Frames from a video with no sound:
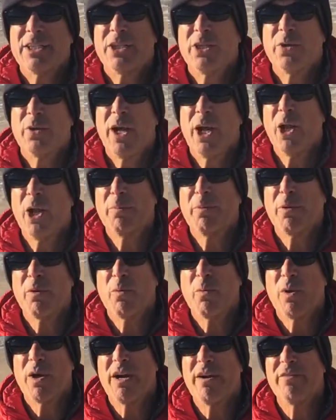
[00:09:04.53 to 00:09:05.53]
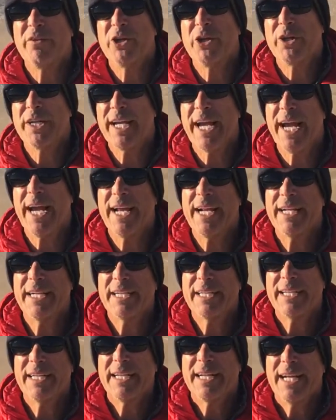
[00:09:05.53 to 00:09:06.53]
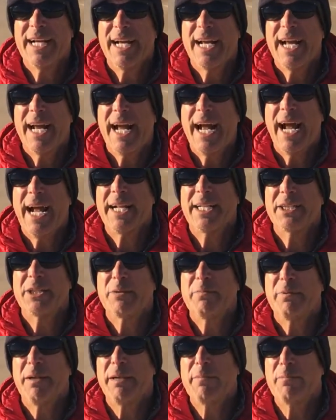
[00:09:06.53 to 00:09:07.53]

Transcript: to help wherever you can, and to be